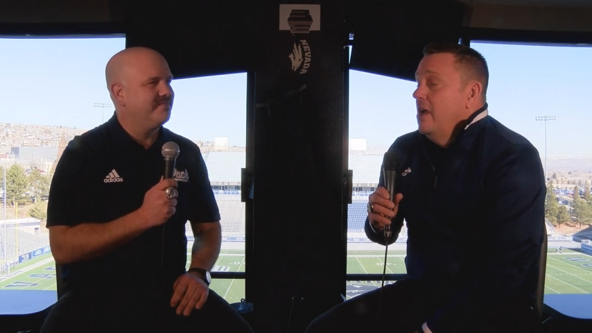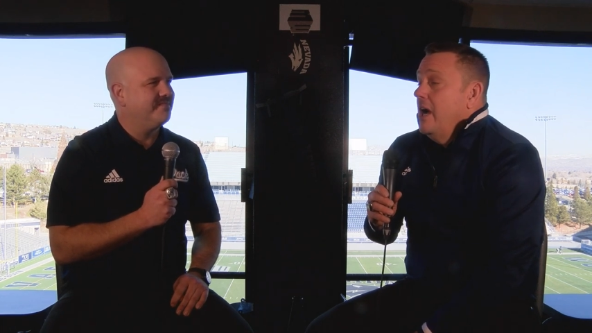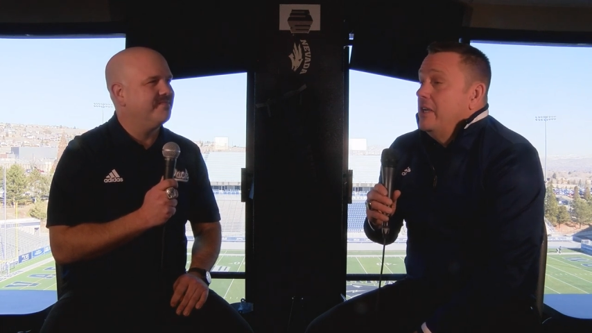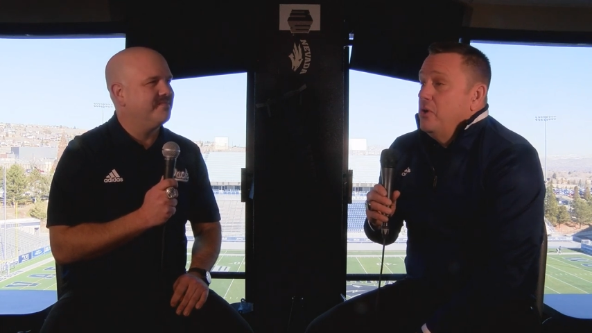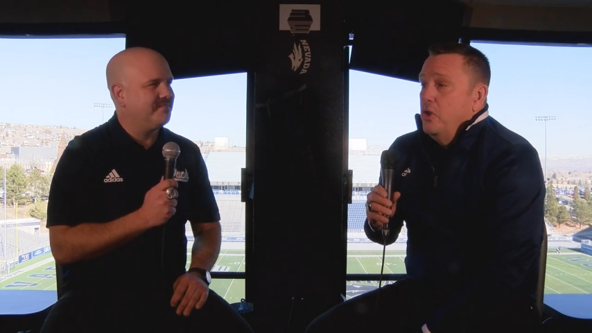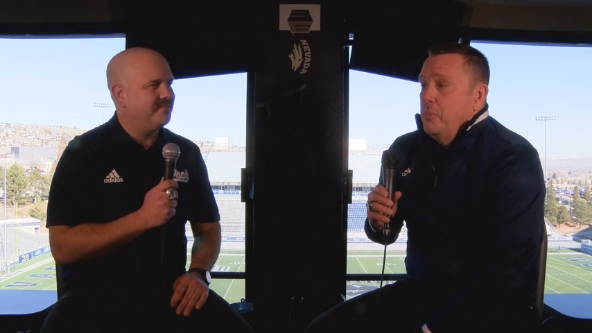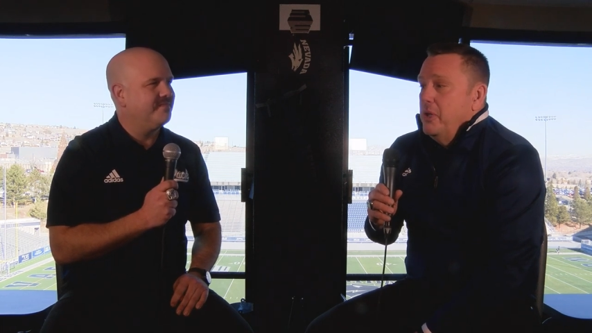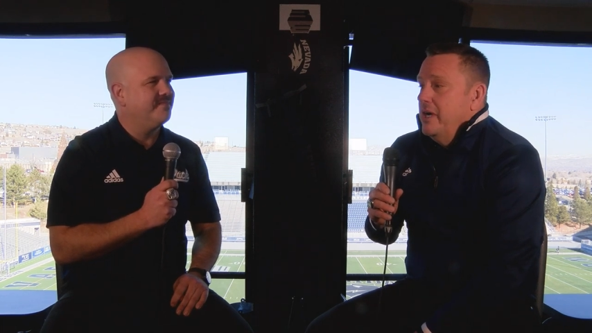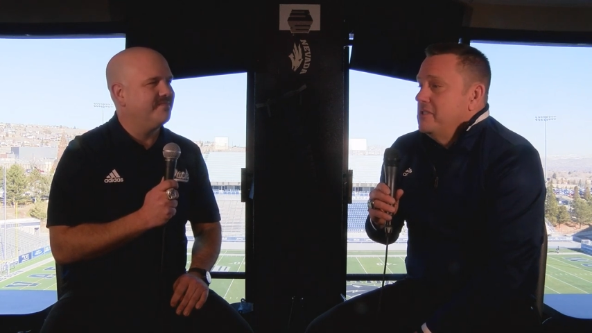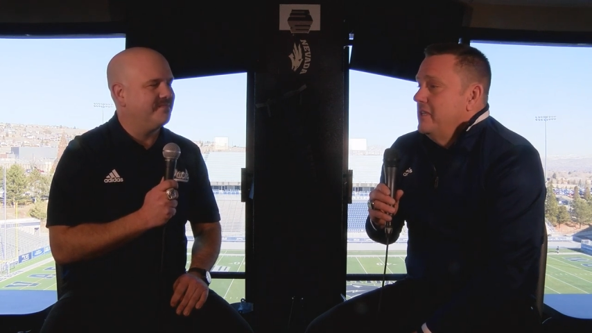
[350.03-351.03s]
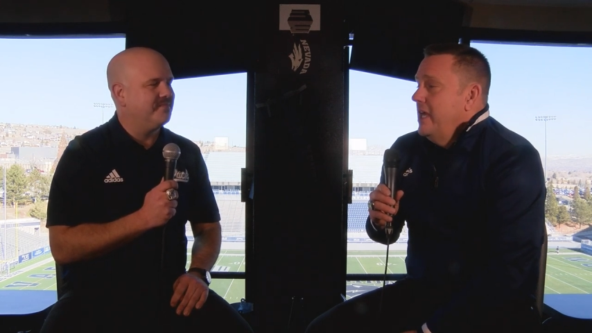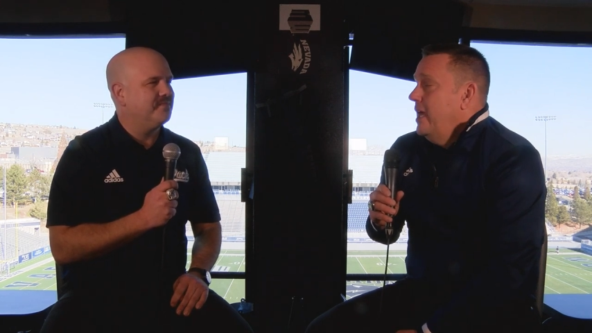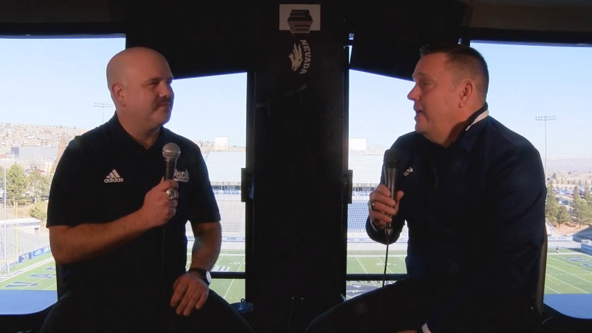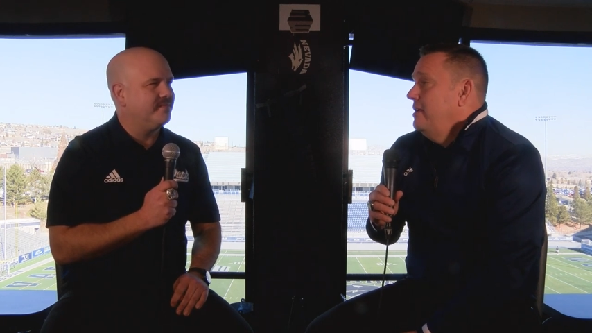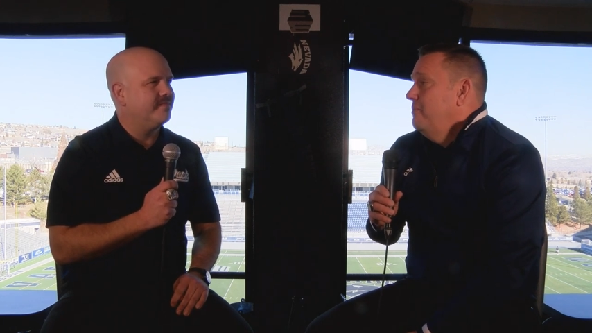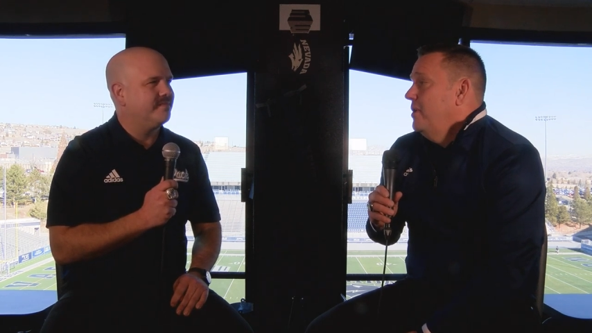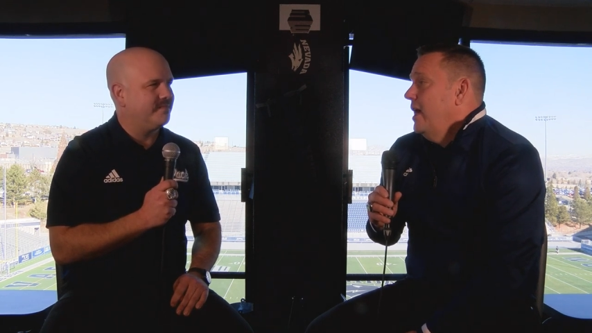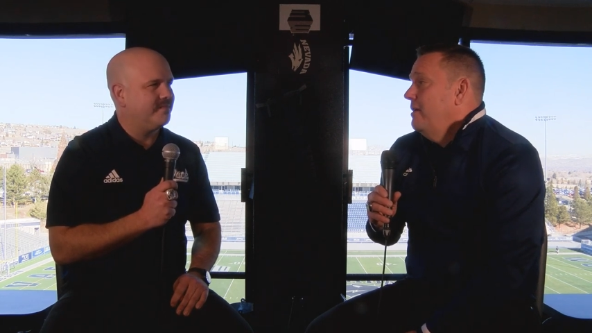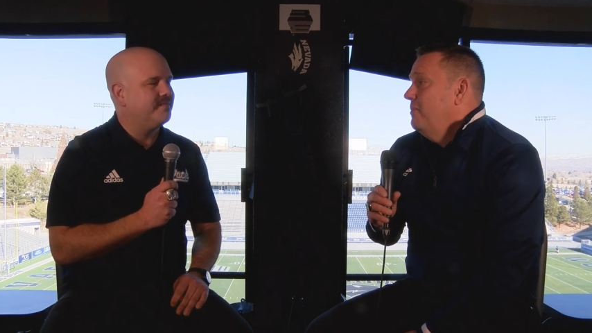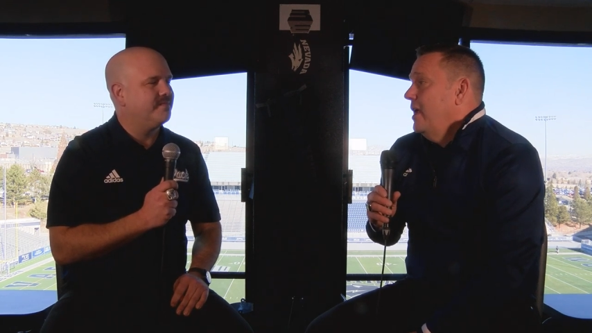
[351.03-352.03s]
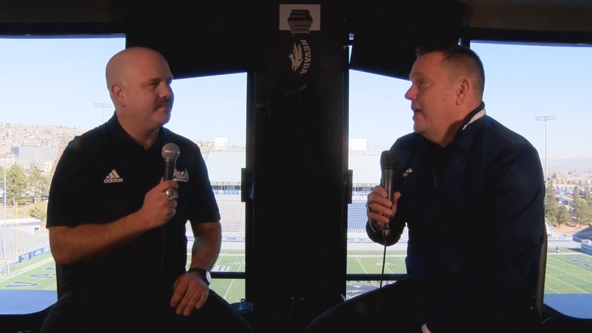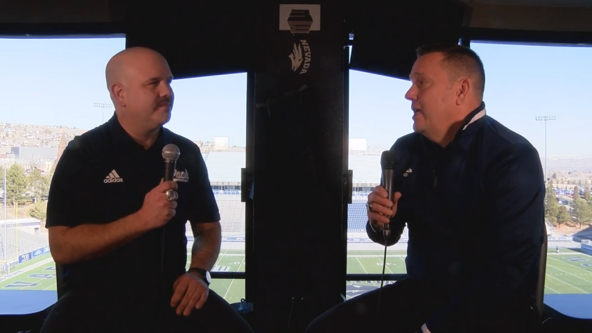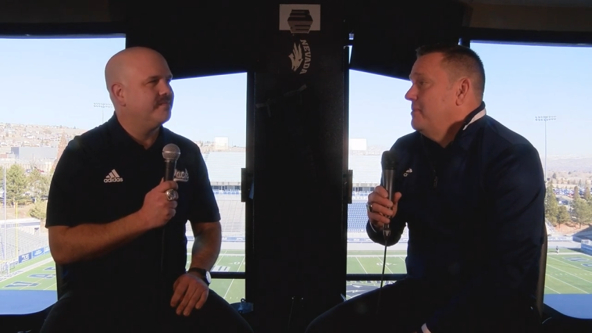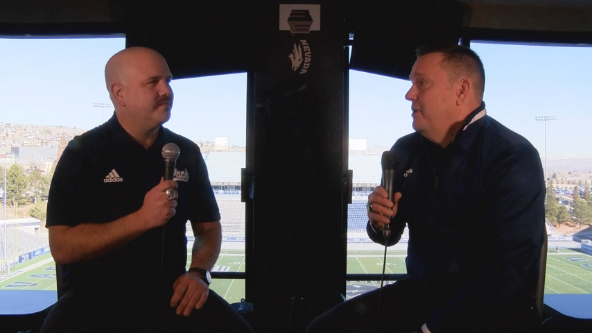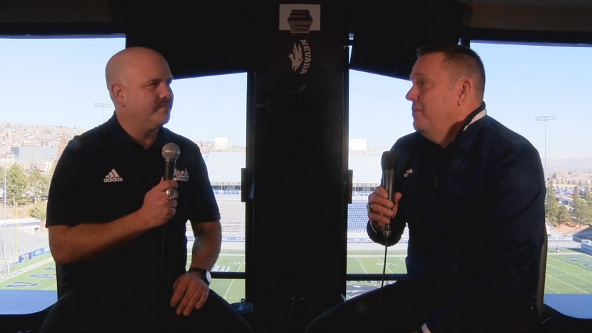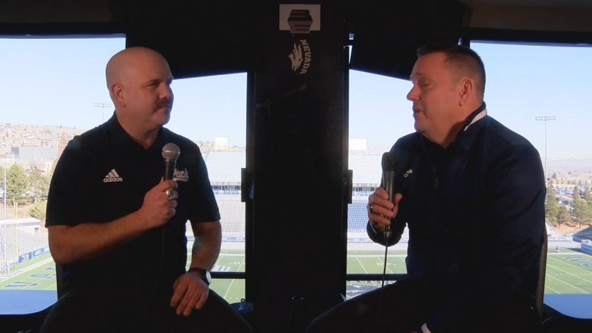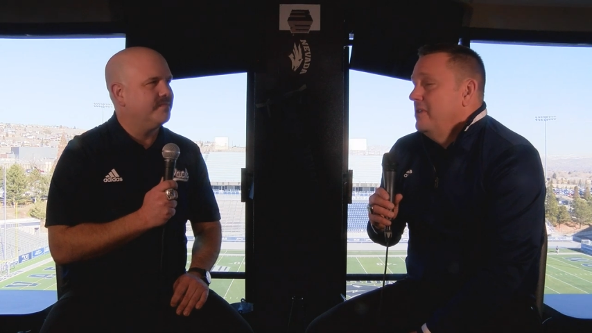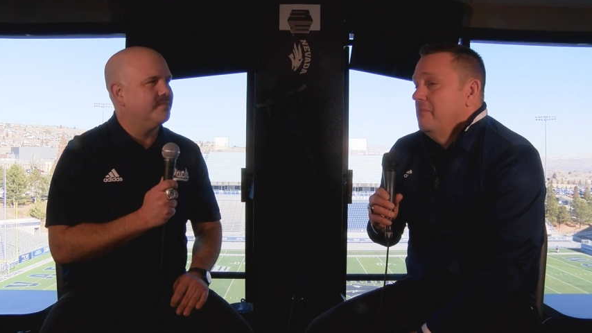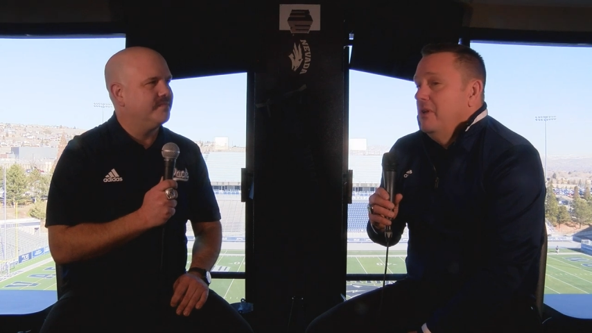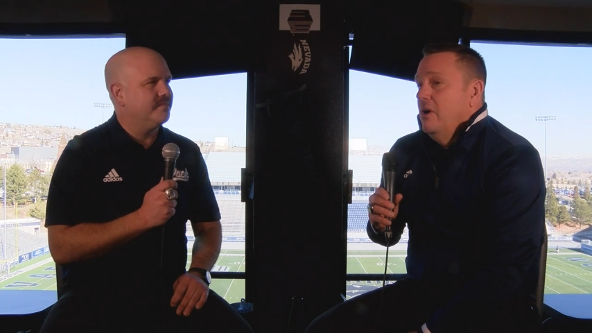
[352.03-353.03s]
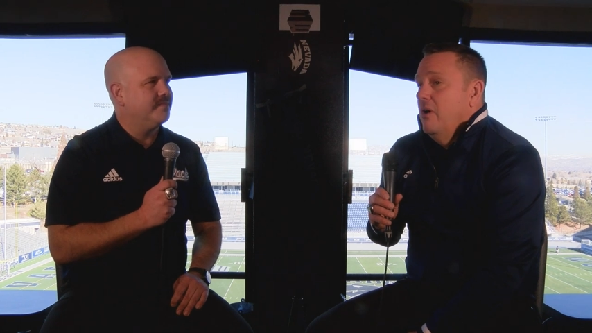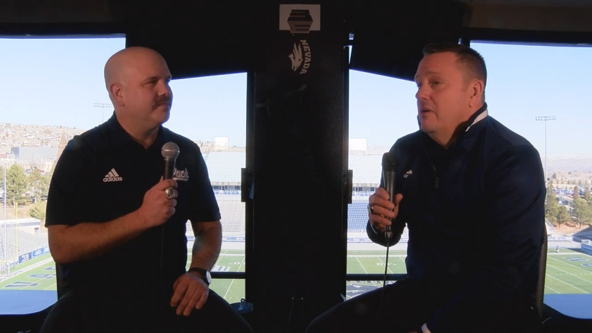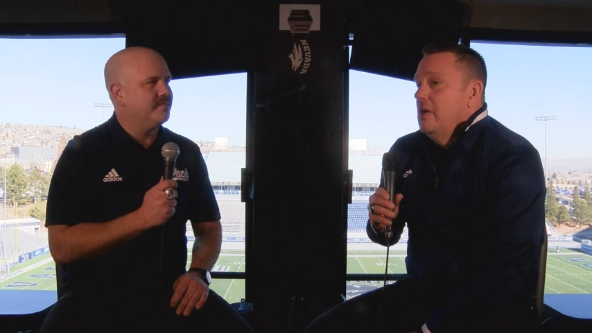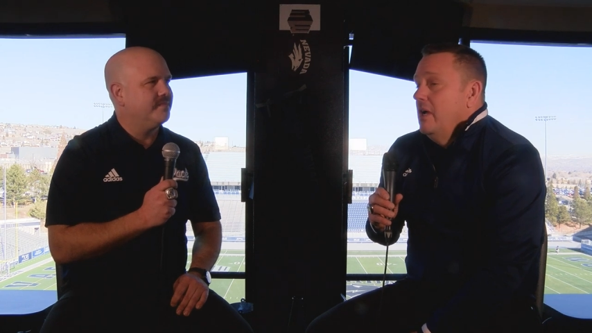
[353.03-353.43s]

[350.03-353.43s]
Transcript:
Speaker 1: I told the players today when I when I got to meet with them. You know,